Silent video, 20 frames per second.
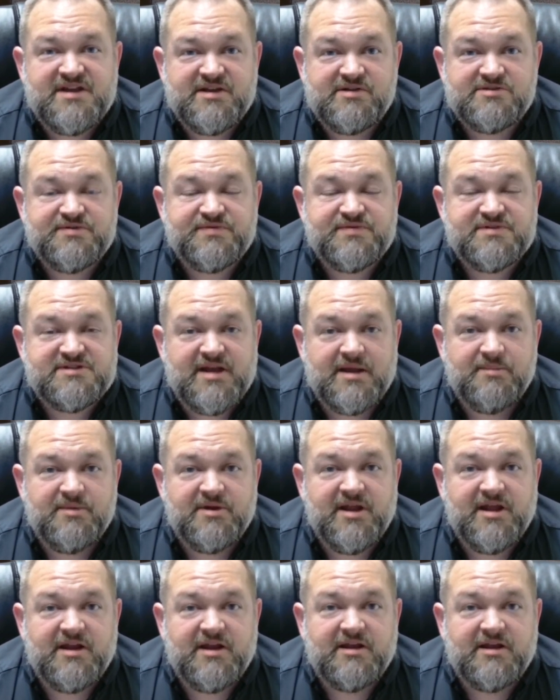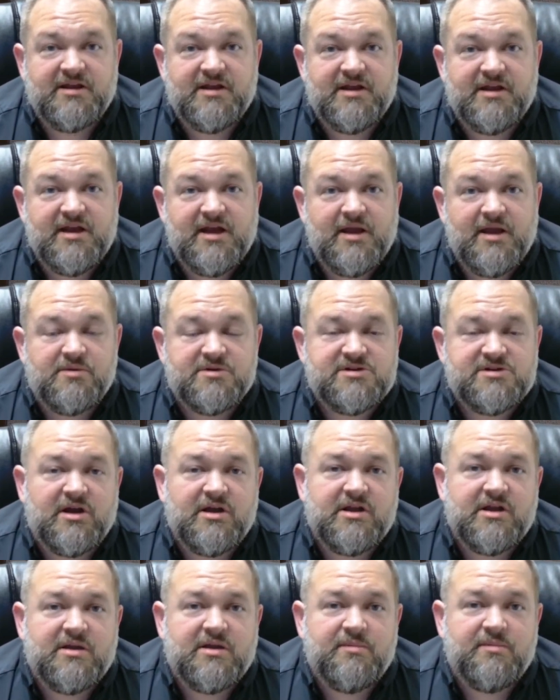of Sales for CyberData,
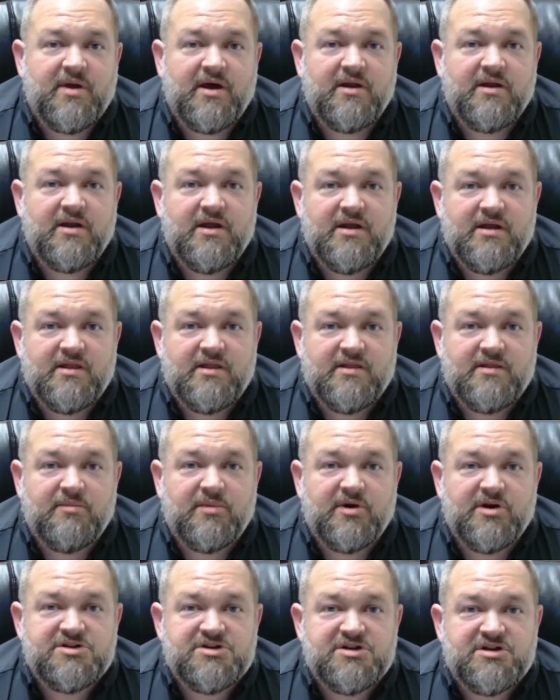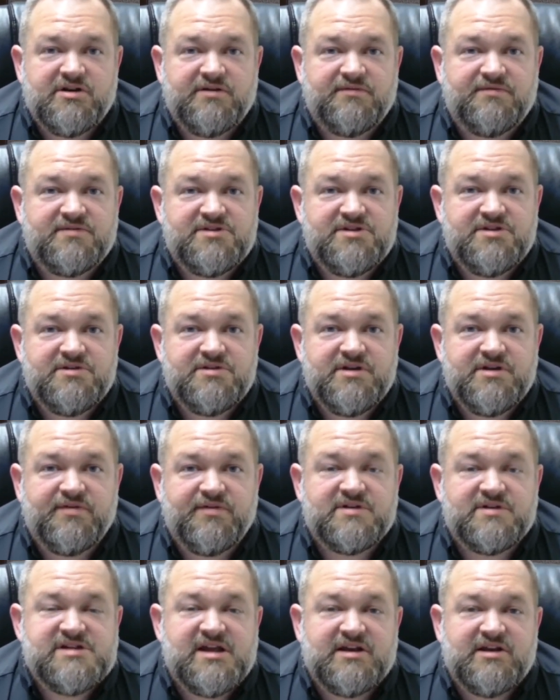and we're talking about the merger of
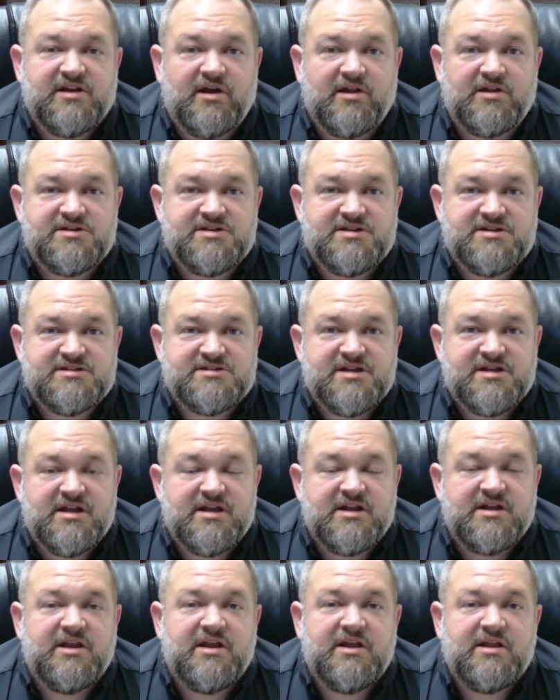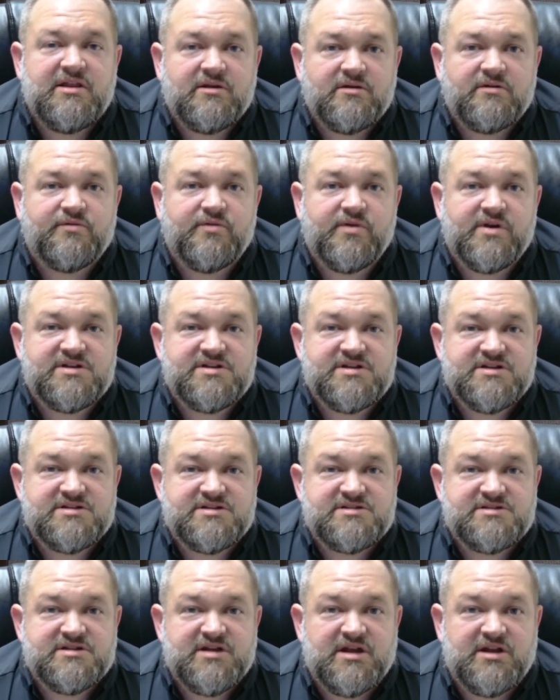two different technologies, neither of
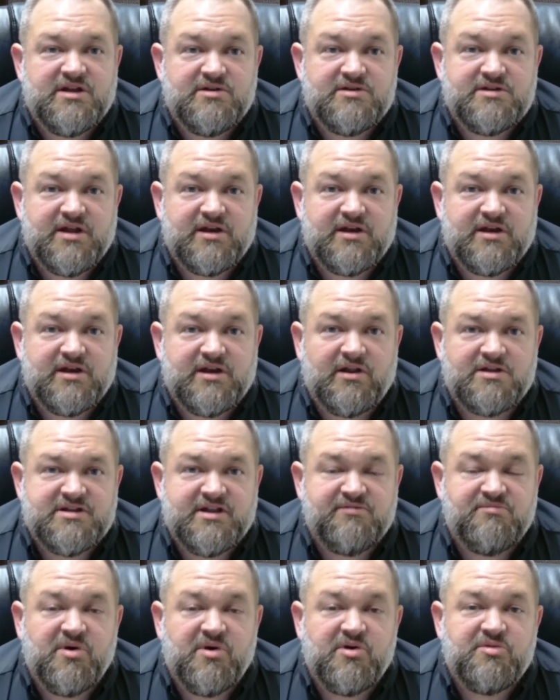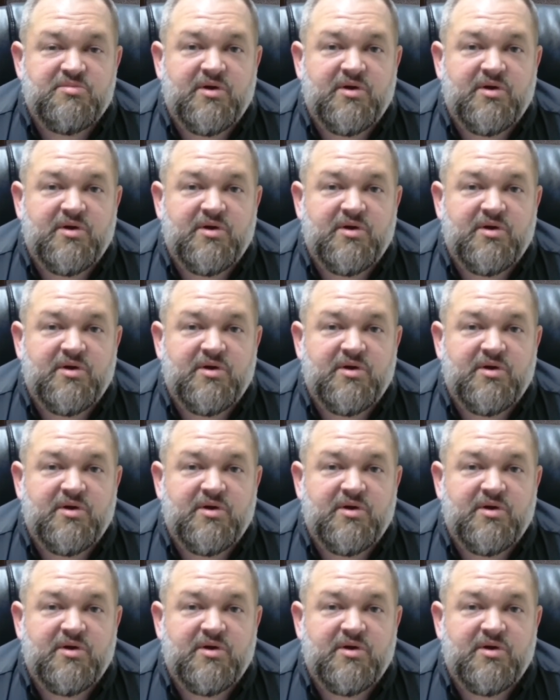which is a new technology.